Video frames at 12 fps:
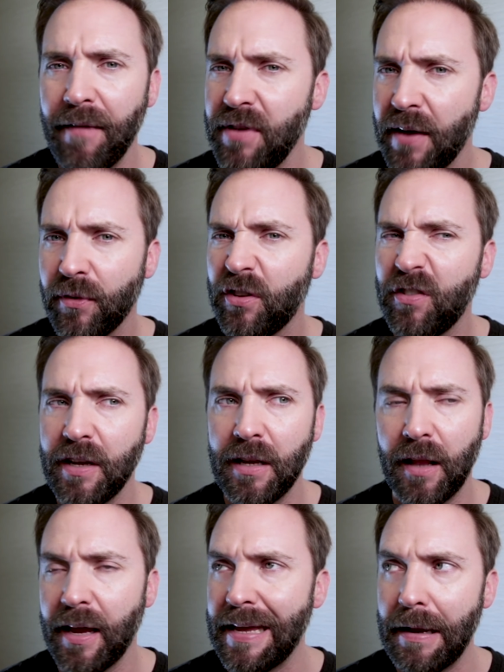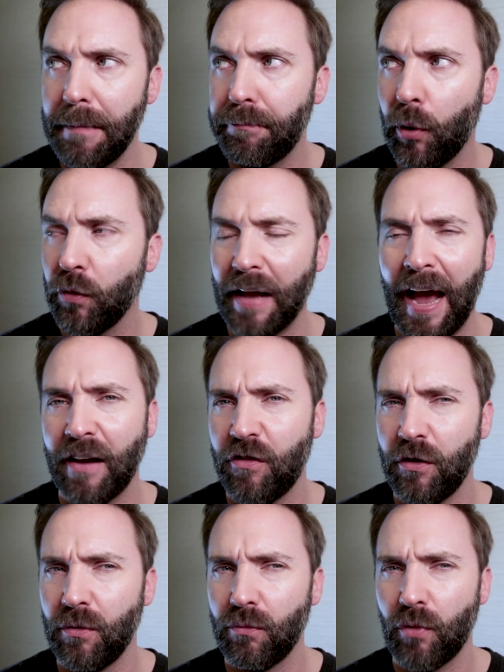I've never seen like a bolt
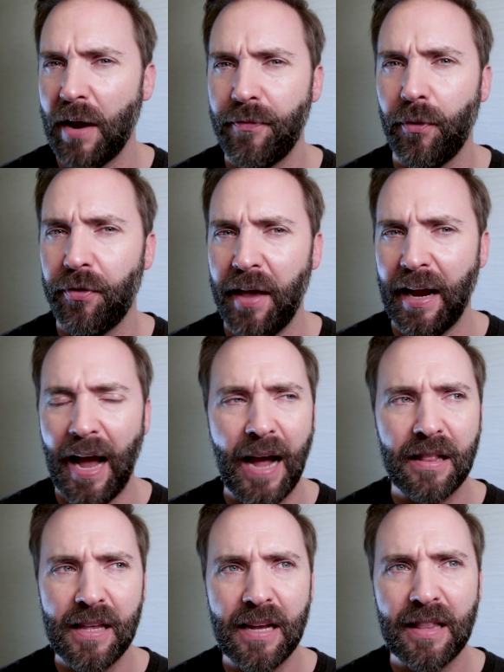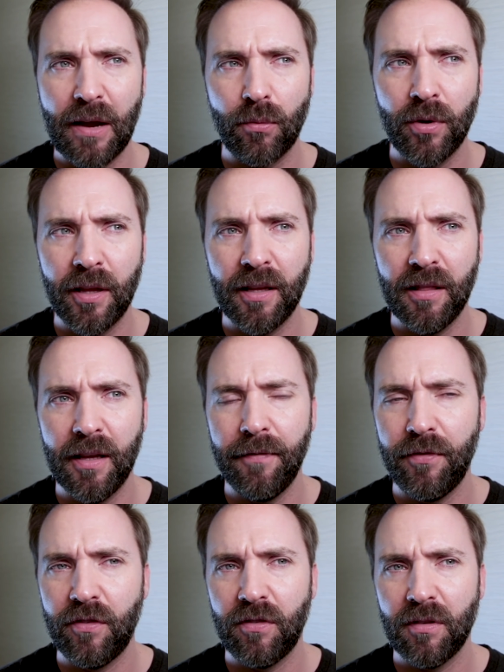action rifle thing. I think that really
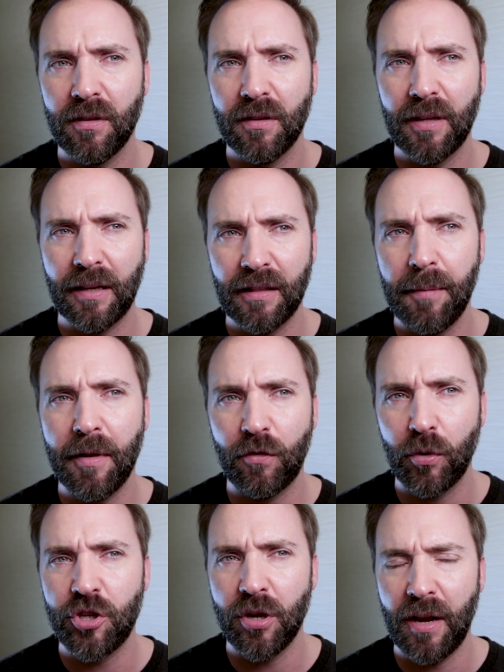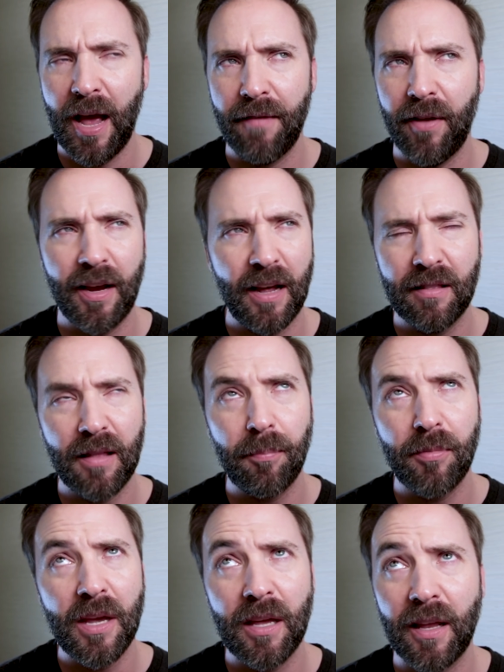limits what you can have. Like
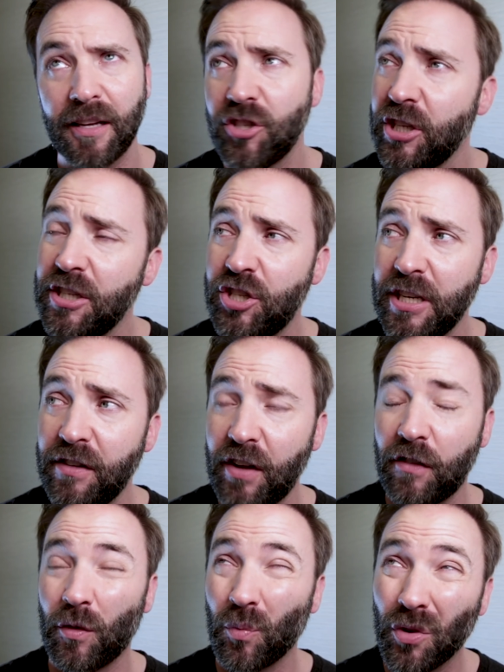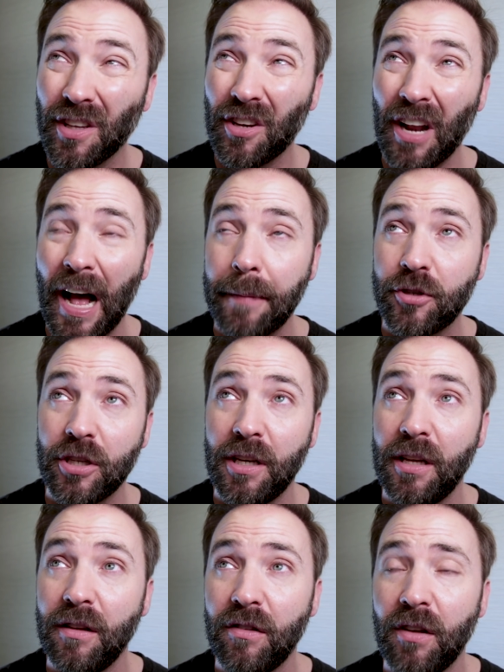I'm thinking like G&G's got some really good
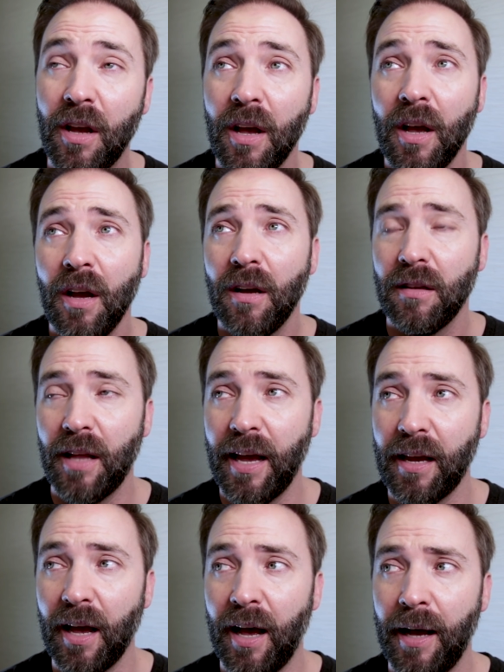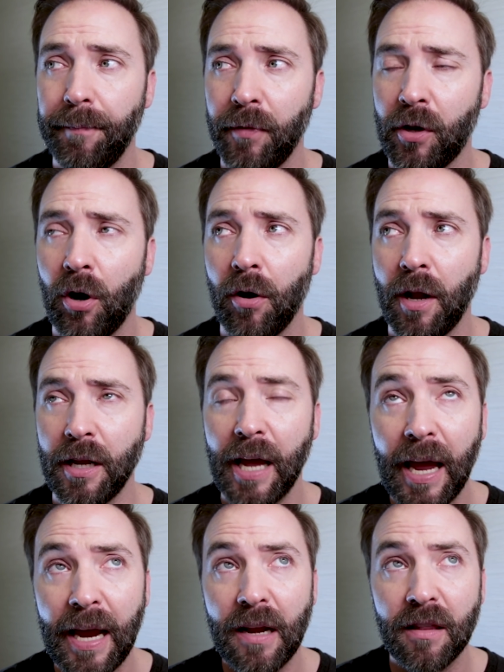options, like the Car
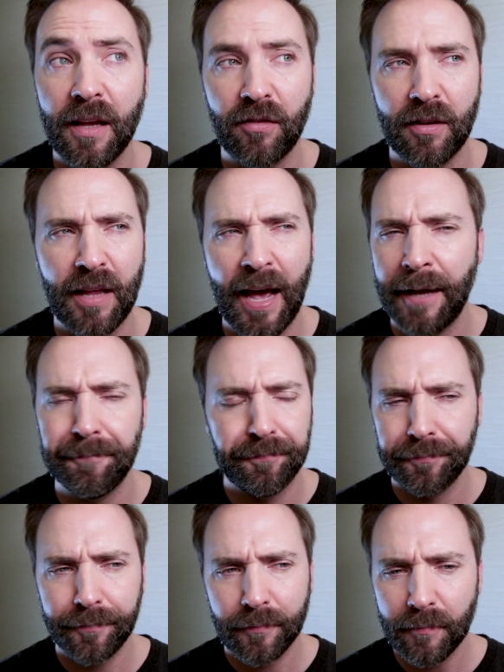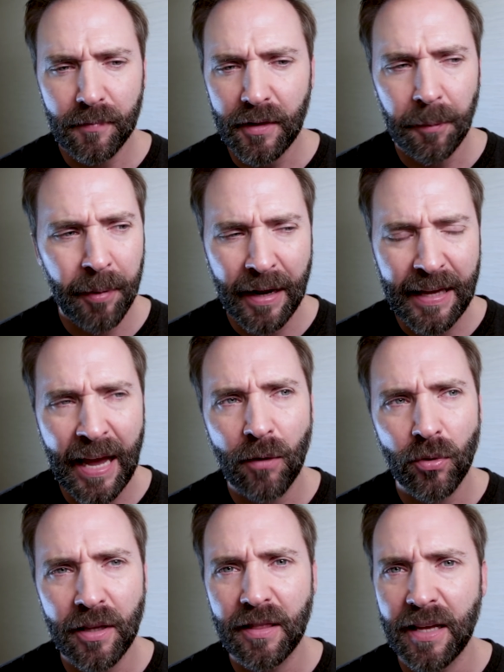98 and things like that, but I can't
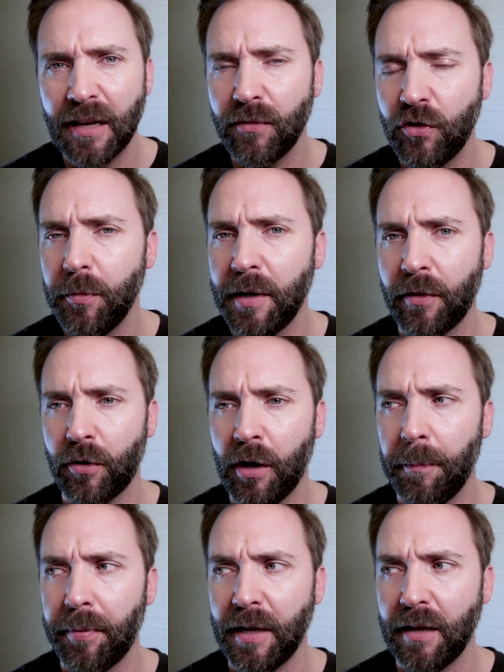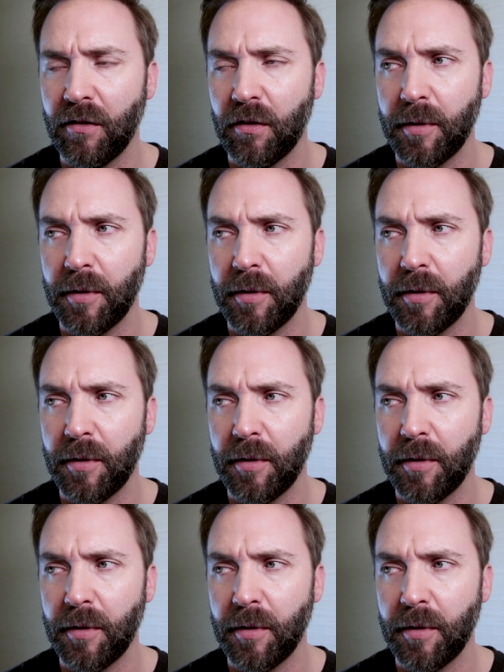really think of too many other companies.